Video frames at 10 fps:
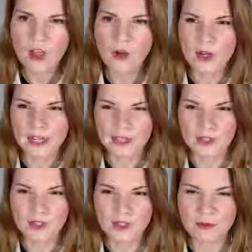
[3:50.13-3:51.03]
Okay, so
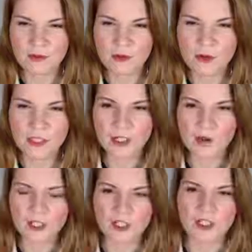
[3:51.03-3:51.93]
there's some important
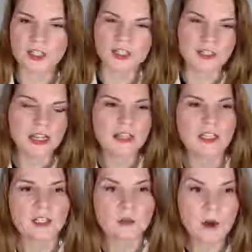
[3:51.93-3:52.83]
questions
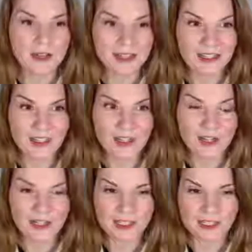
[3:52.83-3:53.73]
that you want to answer
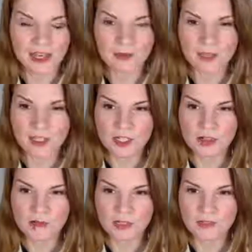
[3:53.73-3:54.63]
in establishing
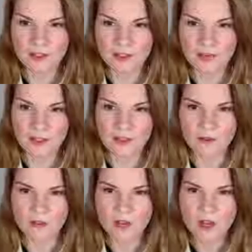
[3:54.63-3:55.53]
your beliefs and your
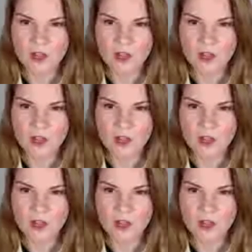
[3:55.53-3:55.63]
values.